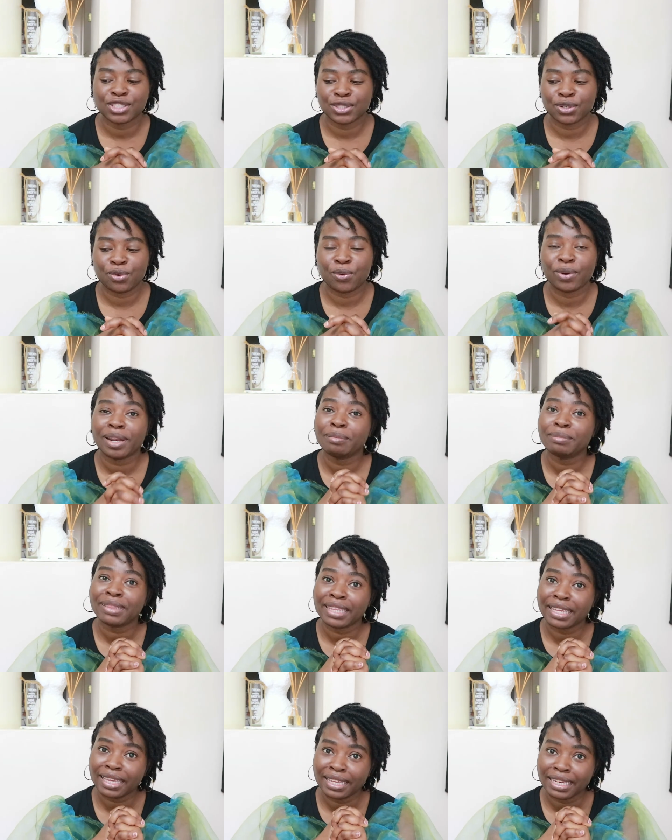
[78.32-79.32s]
so what I'm
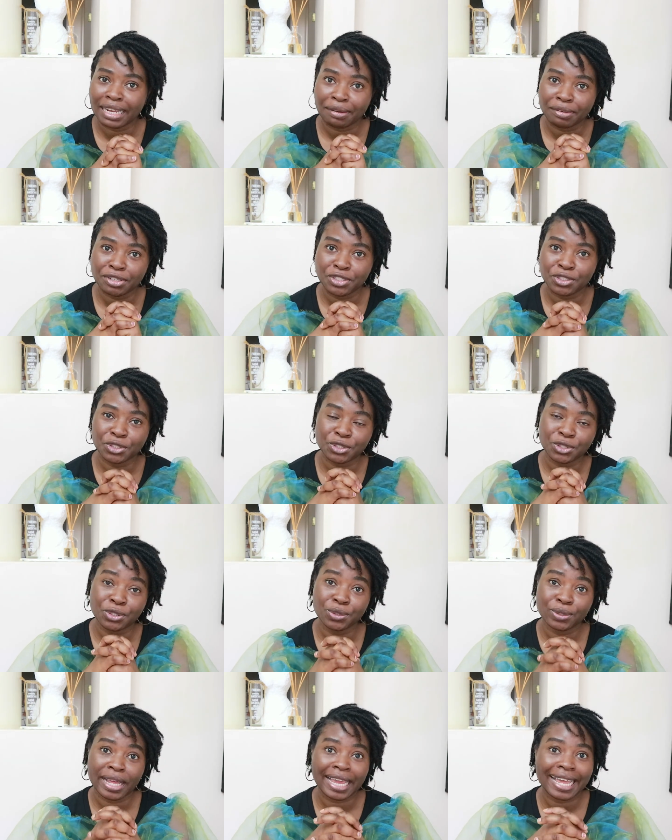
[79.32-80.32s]
thinking now is just
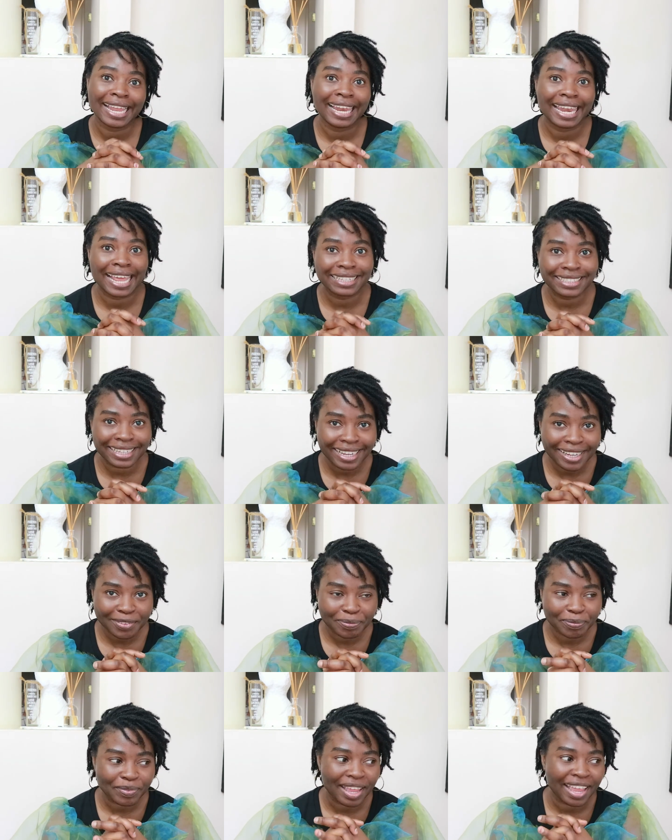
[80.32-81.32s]
to do like a letter,
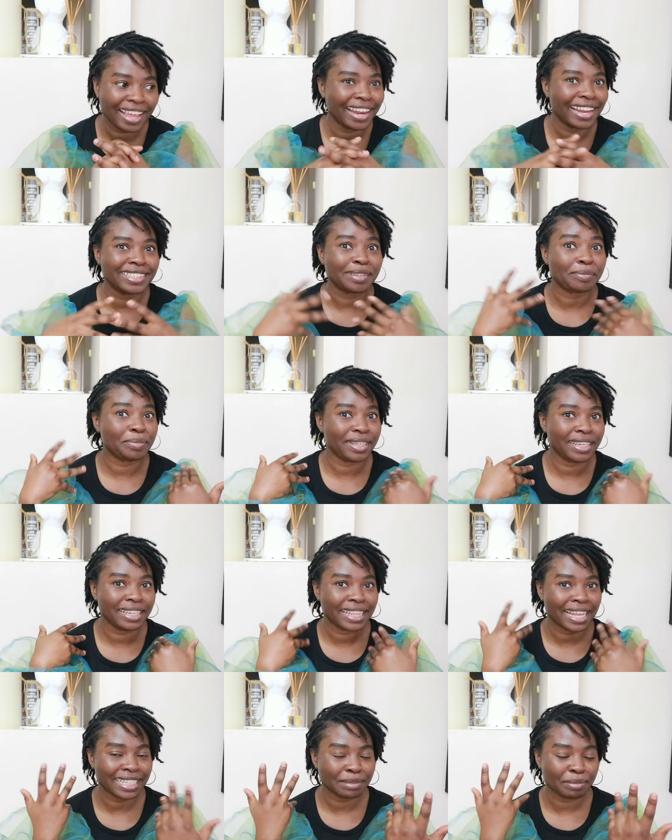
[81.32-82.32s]
a letter
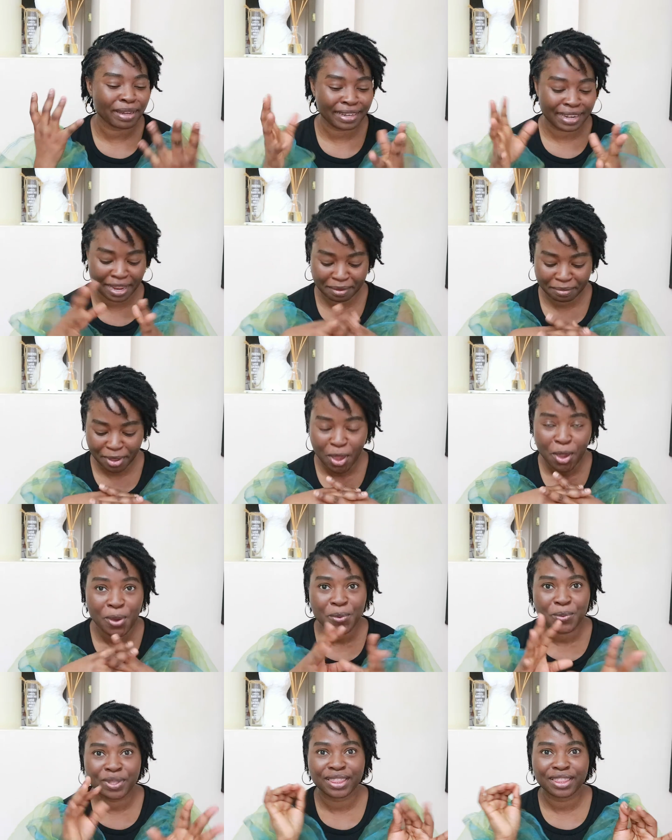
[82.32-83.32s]
P, that's my name,
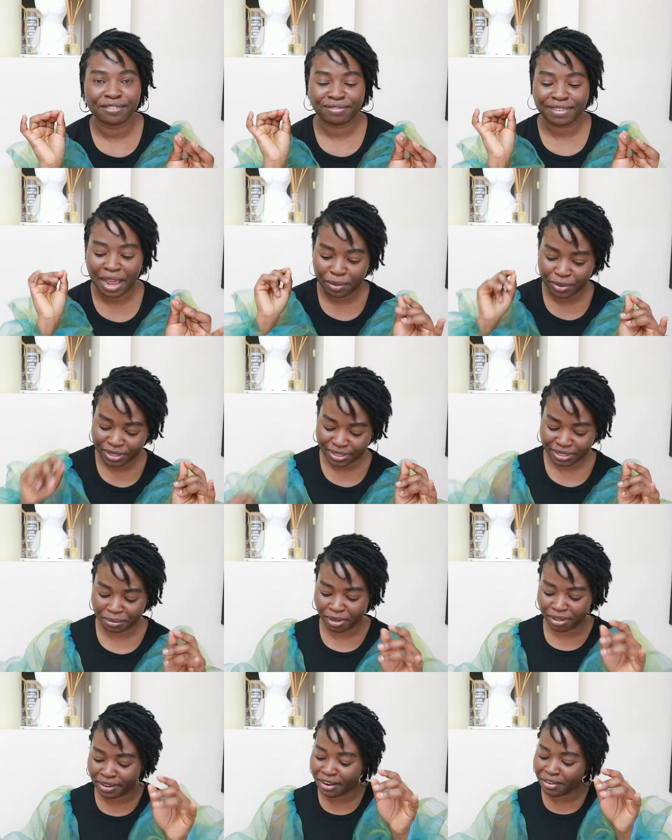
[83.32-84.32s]
with the flowers. So
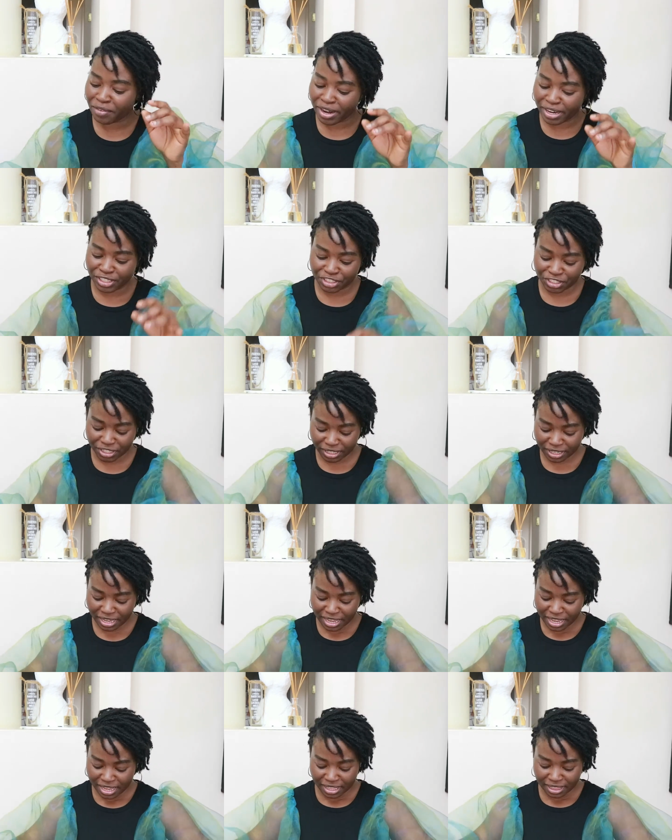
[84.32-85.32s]
I'm gonna arrange
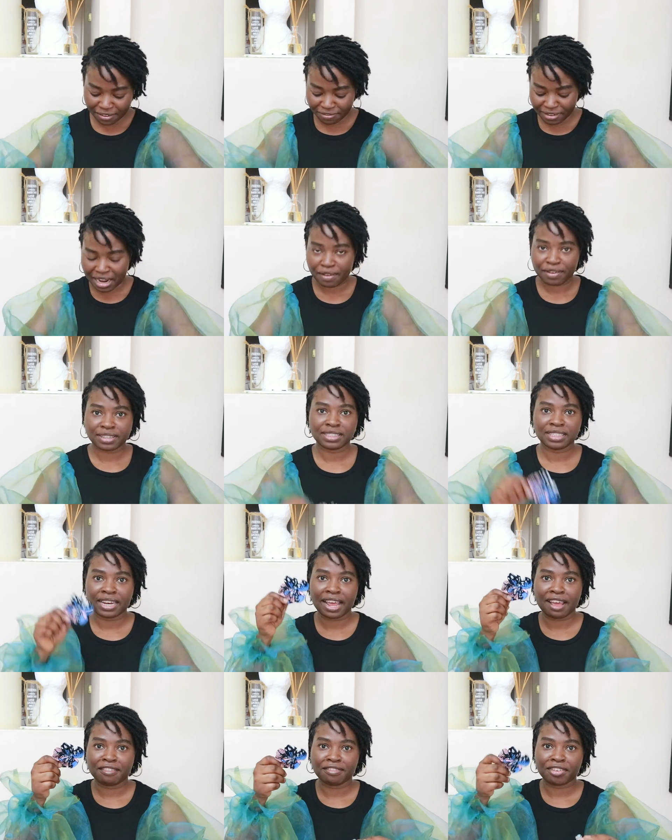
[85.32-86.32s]
the flowers that
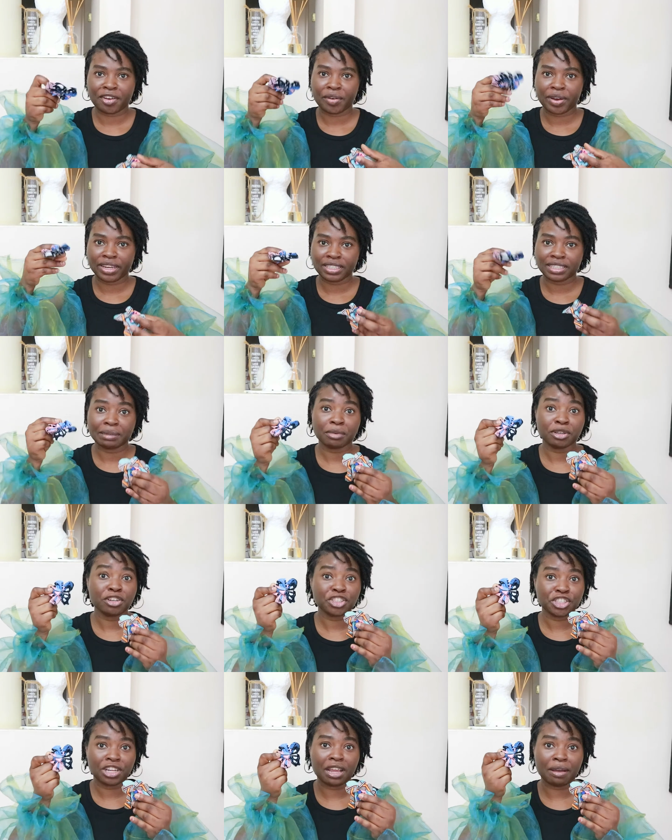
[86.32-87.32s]
I've created. I'm
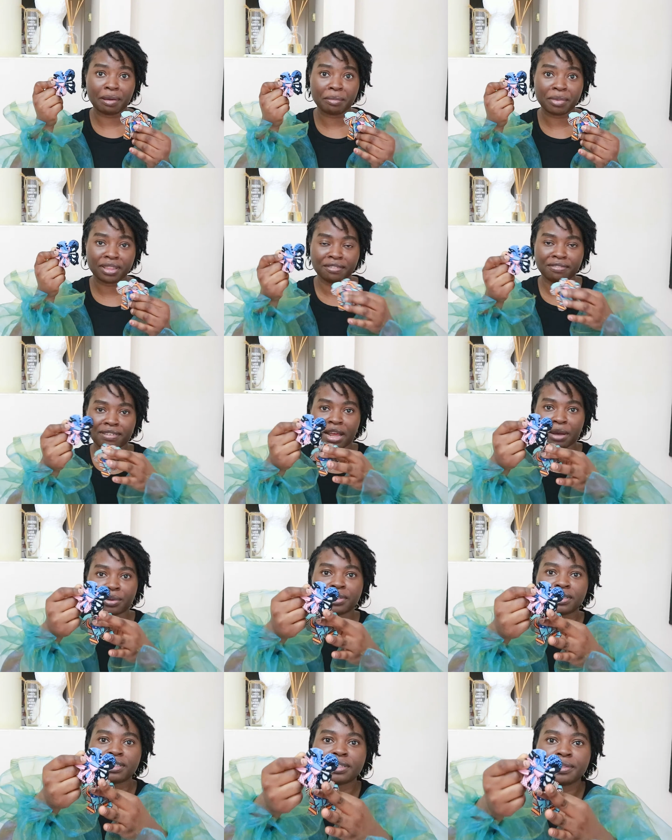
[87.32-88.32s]
gonna show you how I made the
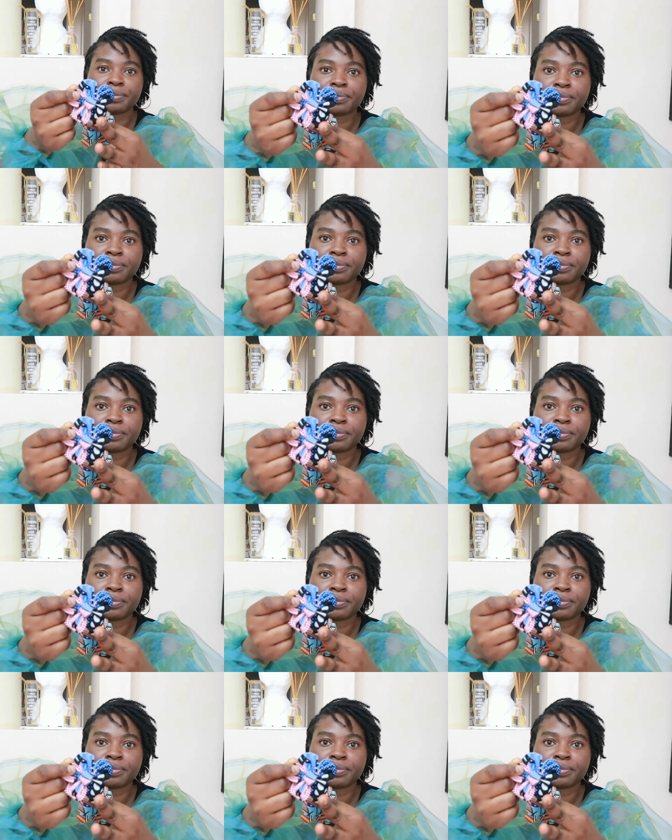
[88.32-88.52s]
flowers.